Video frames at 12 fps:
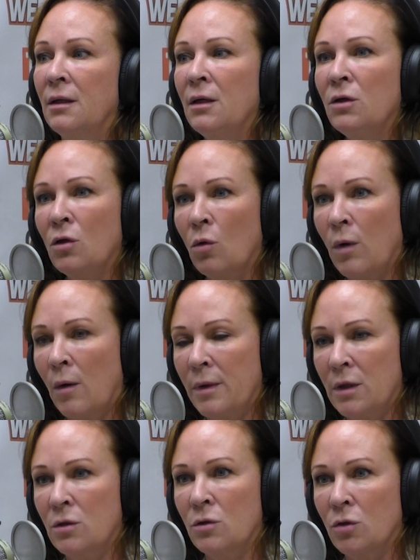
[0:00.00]
what
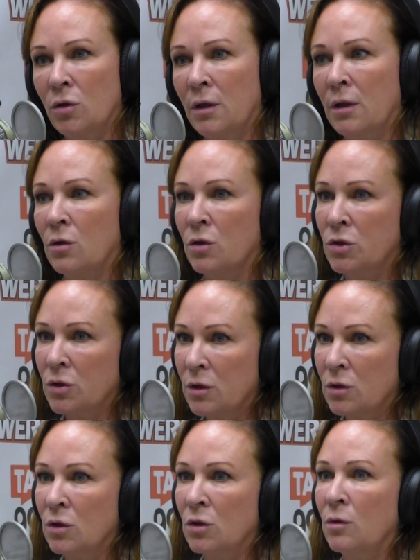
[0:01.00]
we could or should
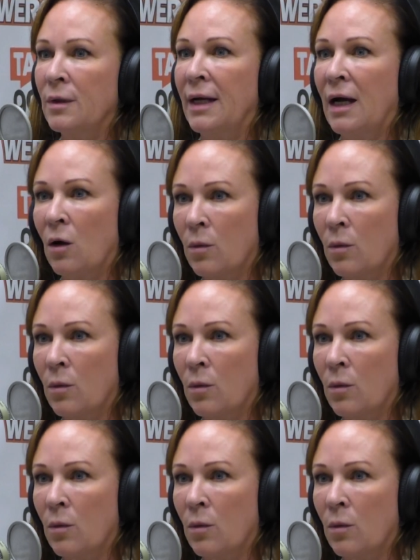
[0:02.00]
do and how